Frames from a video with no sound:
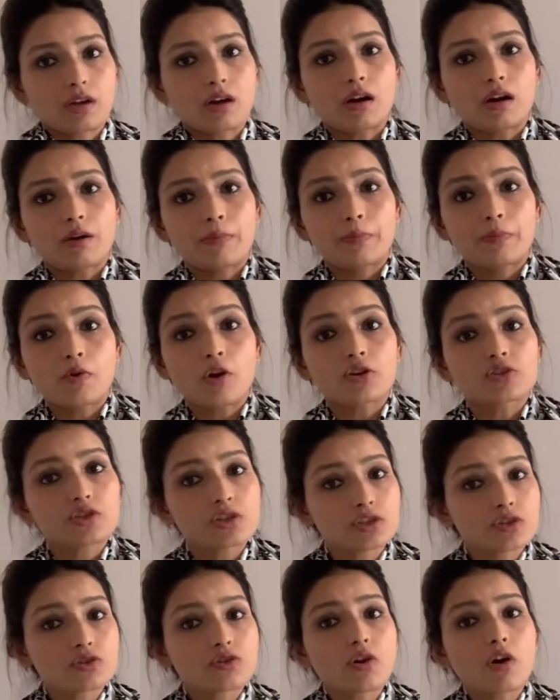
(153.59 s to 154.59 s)
a
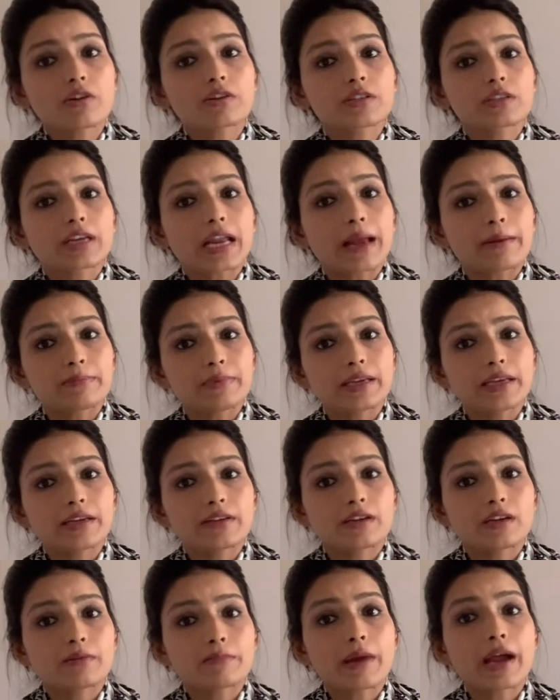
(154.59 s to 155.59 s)
progesterone
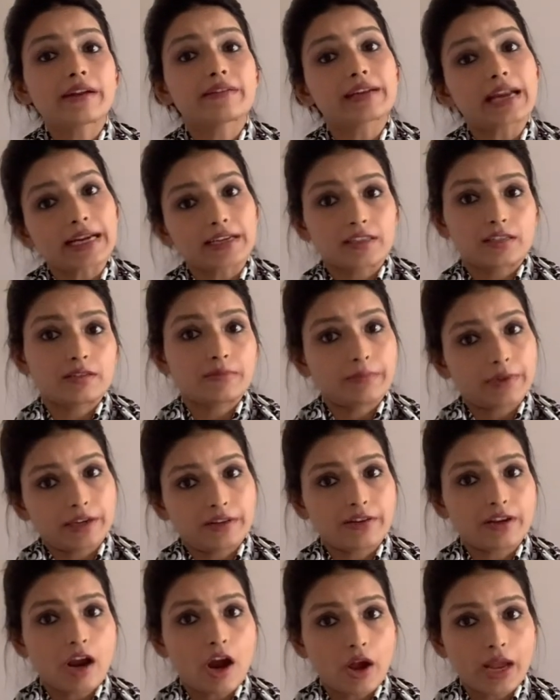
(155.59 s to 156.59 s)
tablet in my rectum
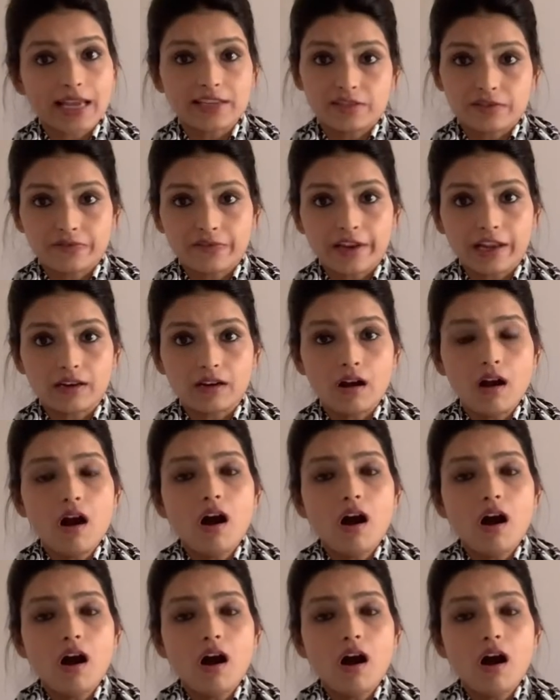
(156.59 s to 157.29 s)
area as well.